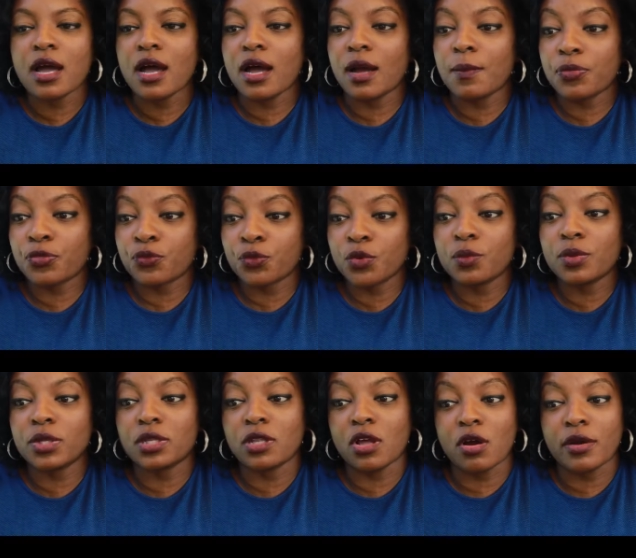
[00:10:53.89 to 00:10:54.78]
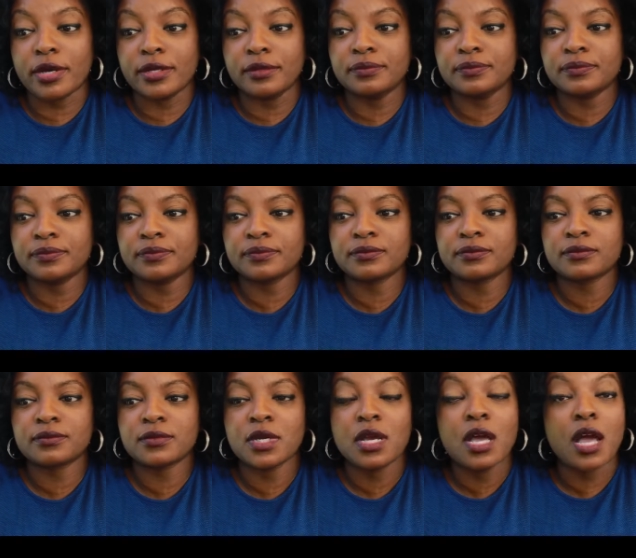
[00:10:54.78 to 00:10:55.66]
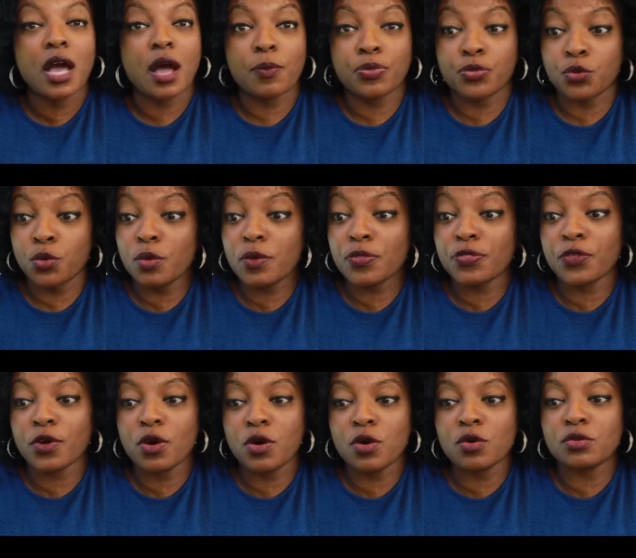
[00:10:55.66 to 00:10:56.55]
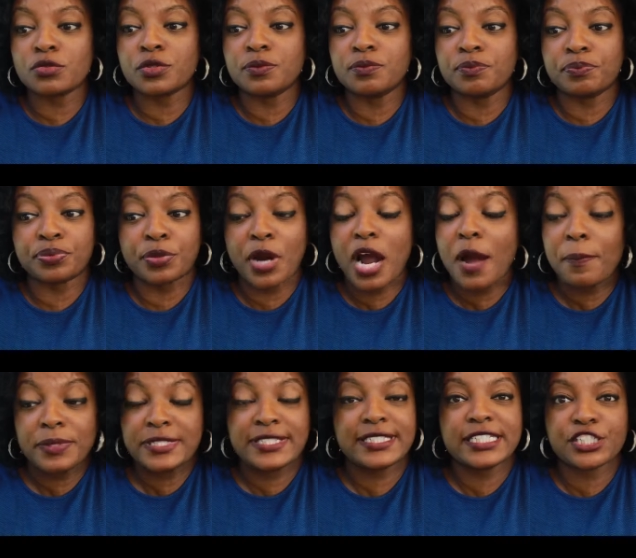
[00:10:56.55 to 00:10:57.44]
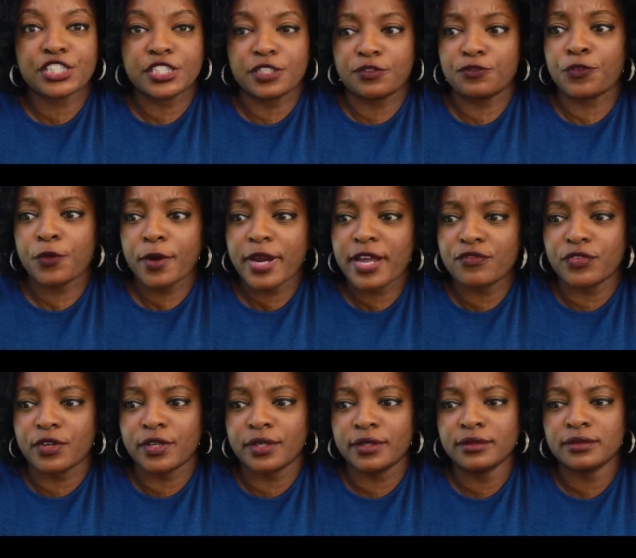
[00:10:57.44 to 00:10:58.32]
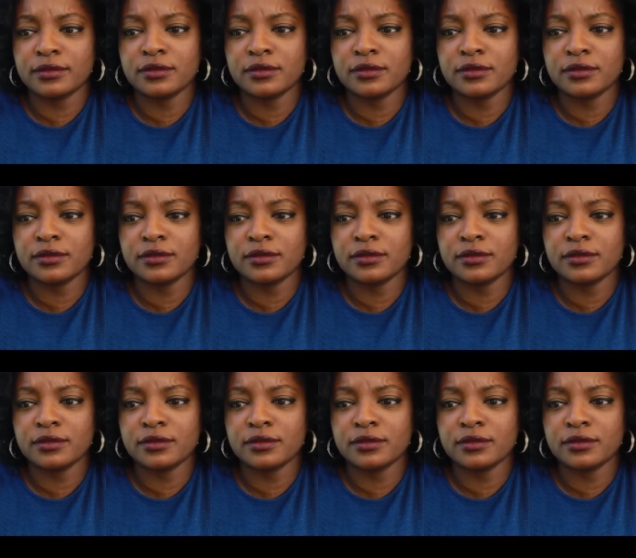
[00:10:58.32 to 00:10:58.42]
I'm through with lying. I'm through with the whole proposition forever.